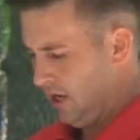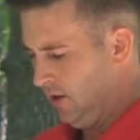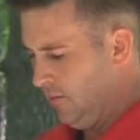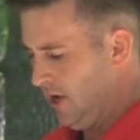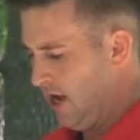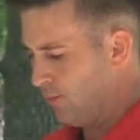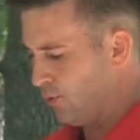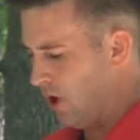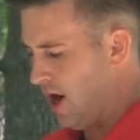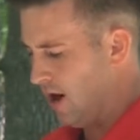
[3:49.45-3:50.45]
Eliminate
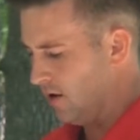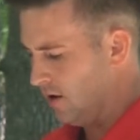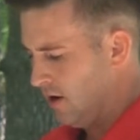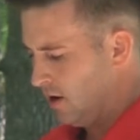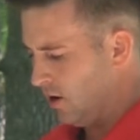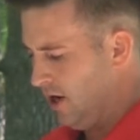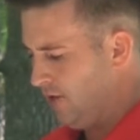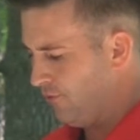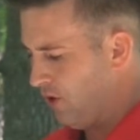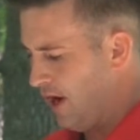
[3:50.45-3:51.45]
prayer or
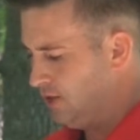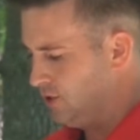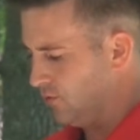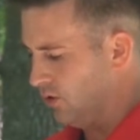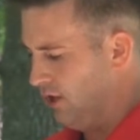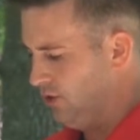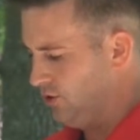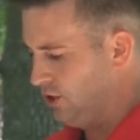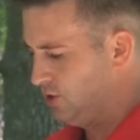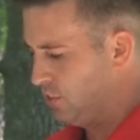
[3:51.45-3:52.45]
any phrase of
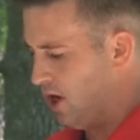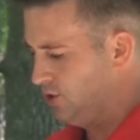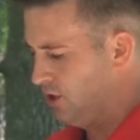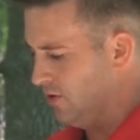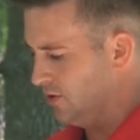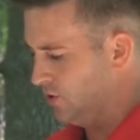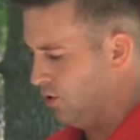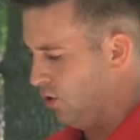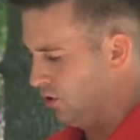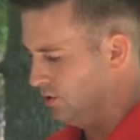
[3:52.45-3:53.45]
religious expression in the
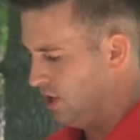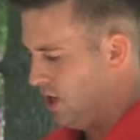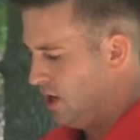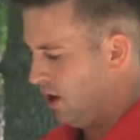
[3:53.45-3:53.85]
schools